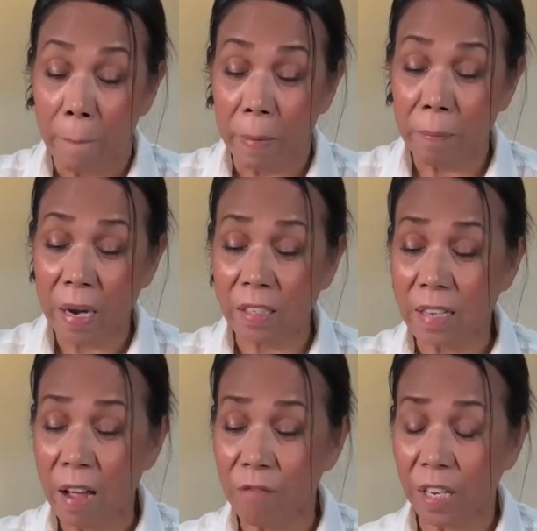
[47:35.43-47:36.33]
But by the
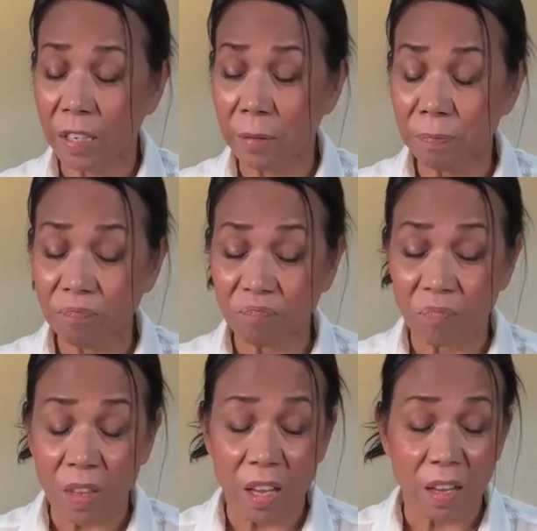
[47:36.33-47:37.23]
time he
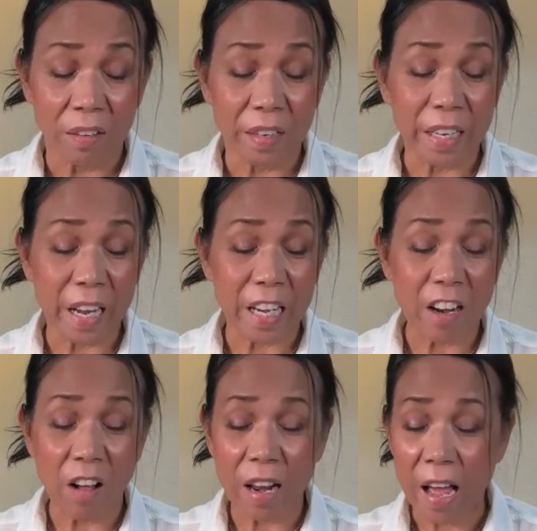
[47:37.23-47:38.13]
get it
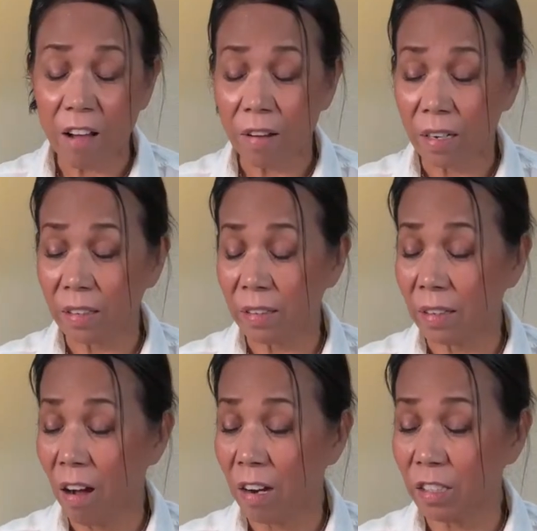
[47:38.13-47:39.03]
all out and
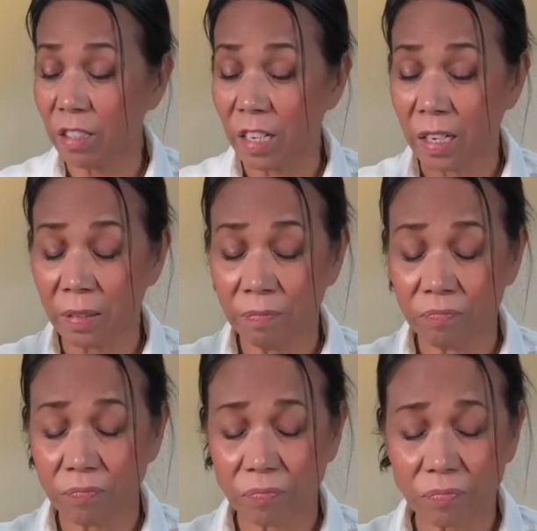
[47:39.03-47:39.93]
gone to
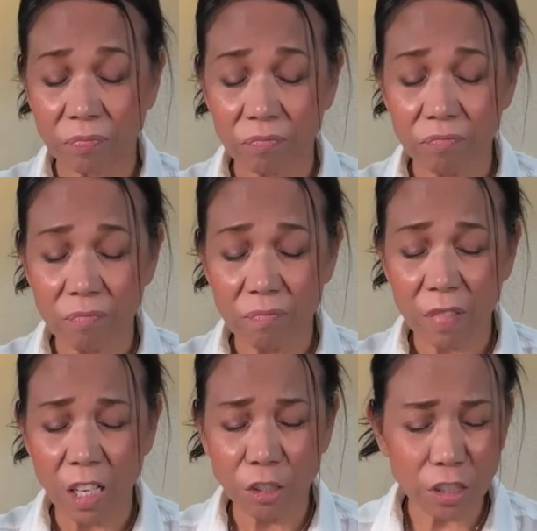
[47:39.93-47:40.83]

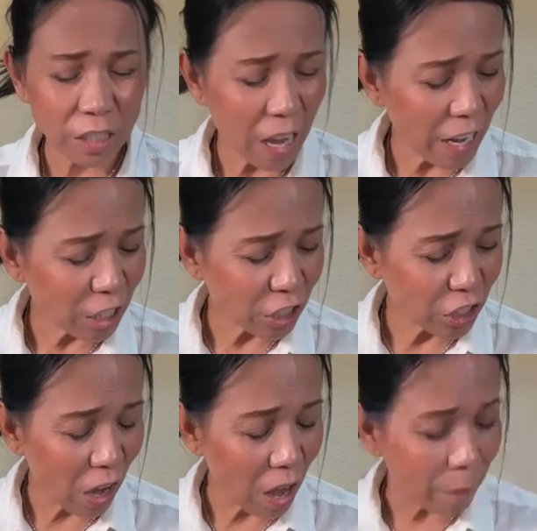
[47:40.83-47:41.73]
the tire
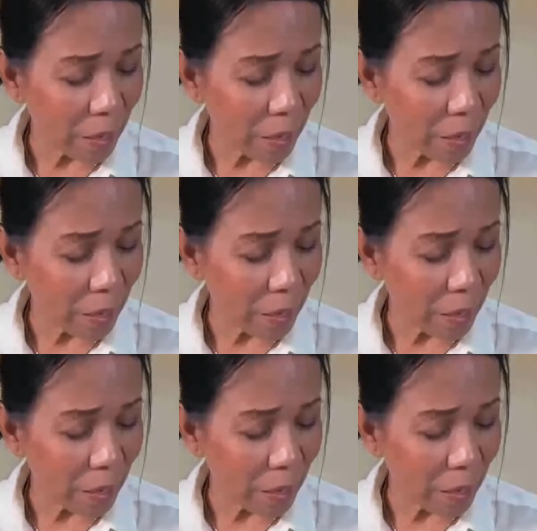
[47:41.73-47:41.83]
shop,